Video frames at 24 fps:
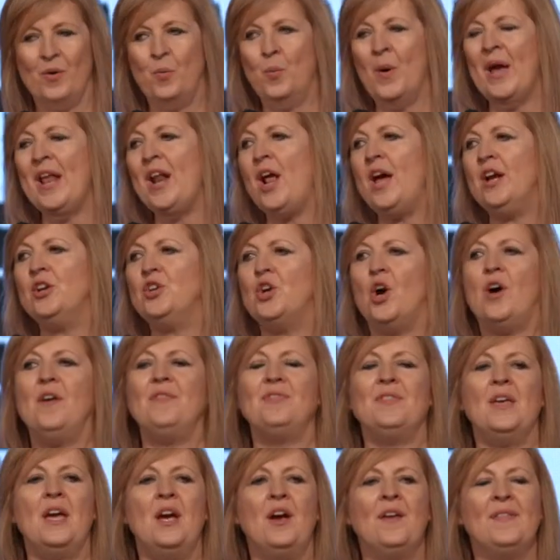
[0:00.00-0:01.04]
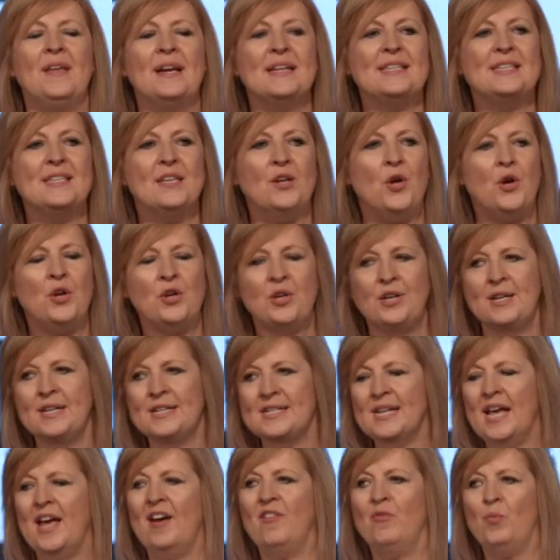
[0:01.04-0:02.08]
when I got there, they said, Oh, you
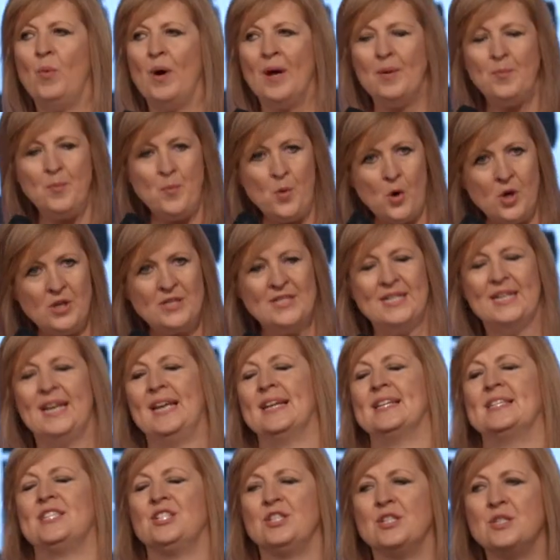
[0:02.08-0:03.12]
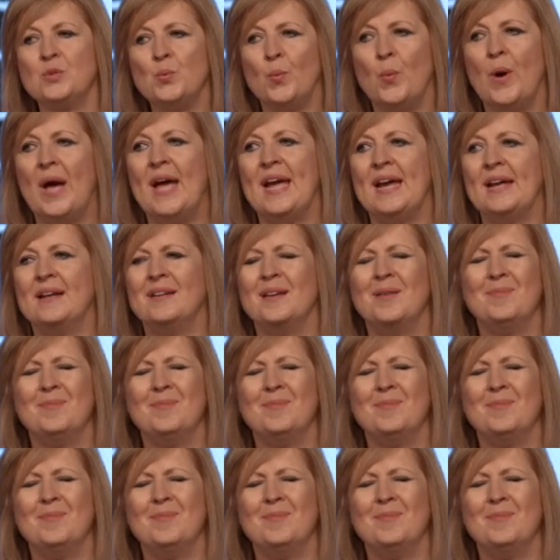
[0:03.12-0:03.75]
need to have one more test, just wait.